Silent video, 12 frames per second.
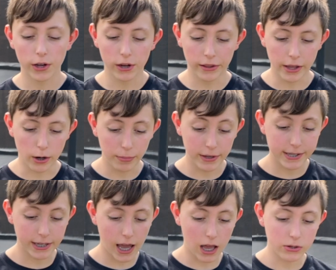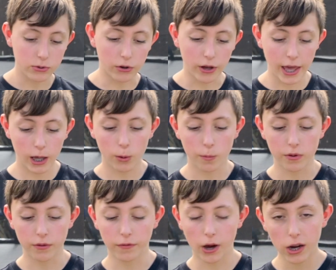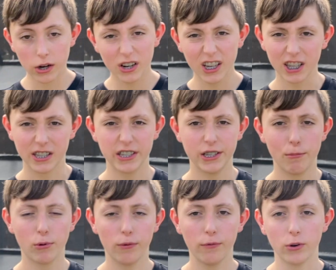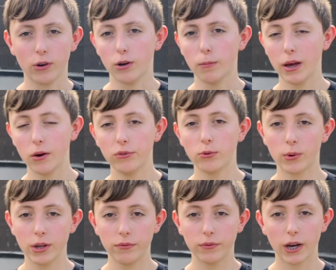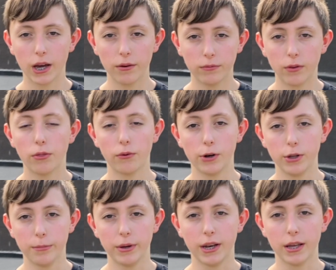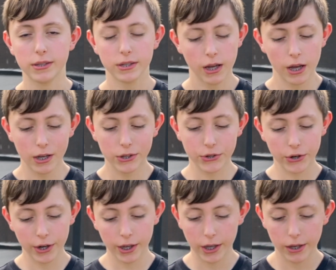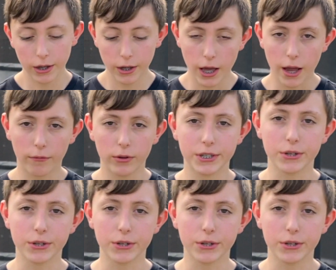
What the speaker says: to let our pizza casserole hang over the fire and simmer for about 25 to 30 minutes, stirring it every so